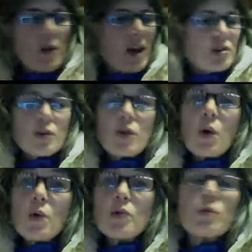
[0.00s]
as you
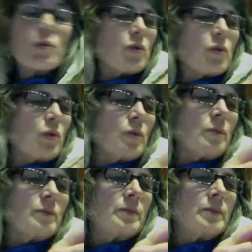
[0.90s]
go through,
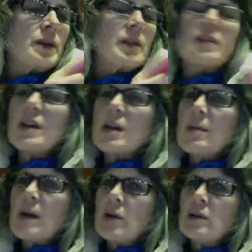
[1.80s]
think
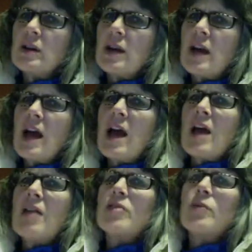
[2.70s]
about
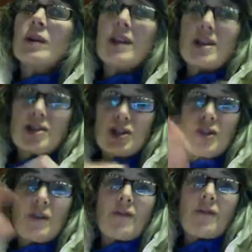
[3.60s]
the
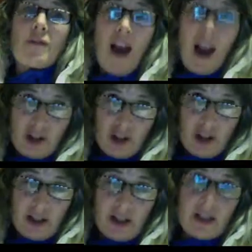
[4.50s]
relationship
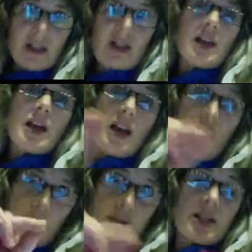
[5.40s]
fractions
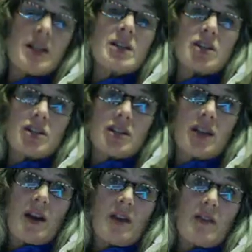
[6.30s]
and percentages
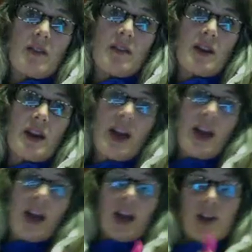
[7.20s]
have.
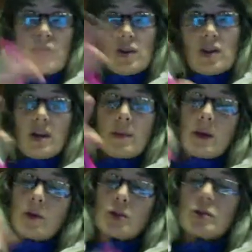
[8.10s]
As you think
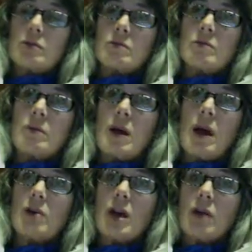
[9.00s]
about
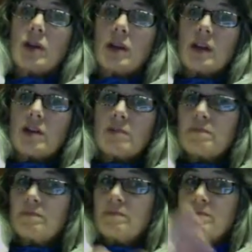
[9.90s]
how to calculate
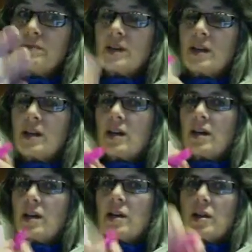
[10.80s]

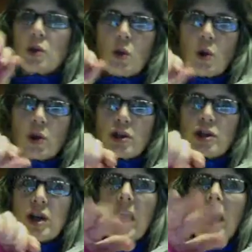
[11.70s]
your
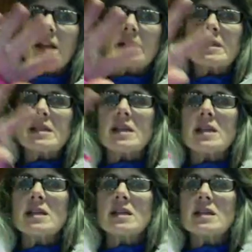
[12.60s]

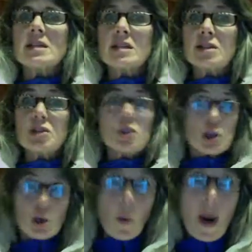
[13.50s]
chances
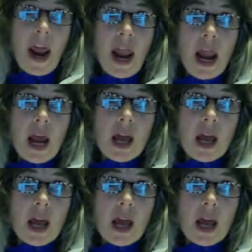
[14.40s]
to win.